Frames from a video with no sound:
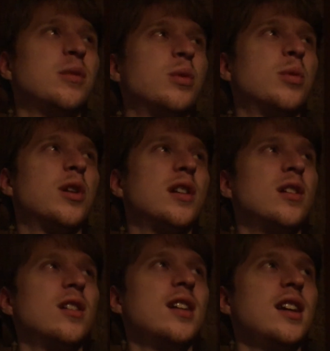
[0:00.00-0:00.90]
would work in
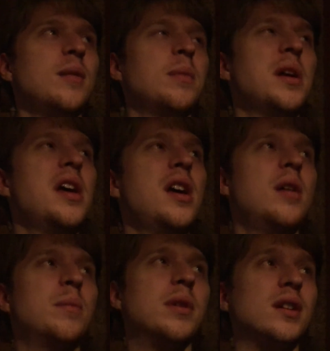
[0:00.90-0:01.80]
our game,
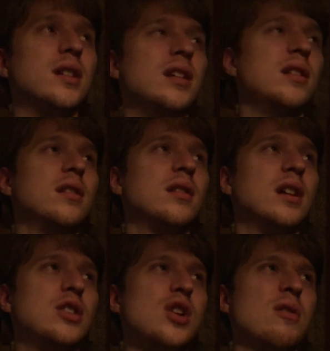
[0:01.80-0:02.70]
but
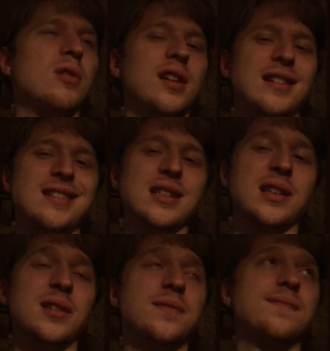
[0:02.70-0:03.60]
a general idea.